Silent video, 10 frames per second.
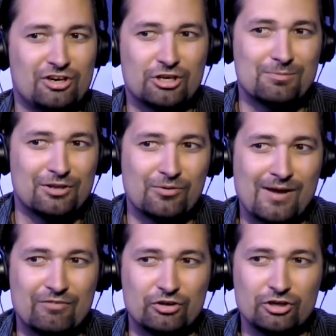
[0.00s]
an argument you
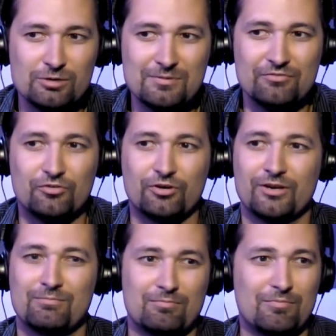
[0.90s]
haven't heard before,
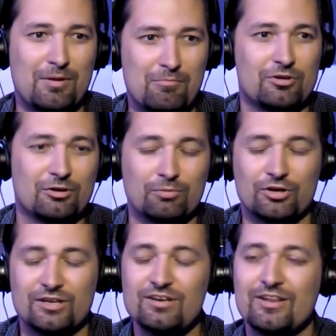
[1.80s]
and maybe you know we'll
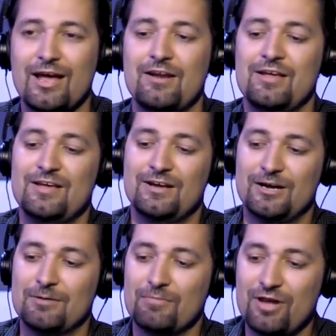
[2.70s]
get into that.
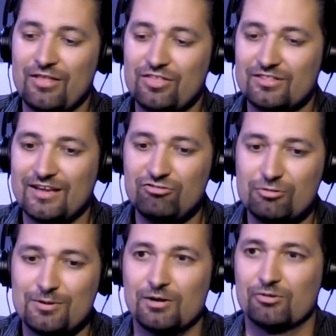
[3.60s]
Um, I think that
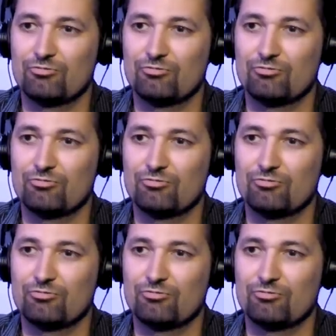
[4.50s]
should be our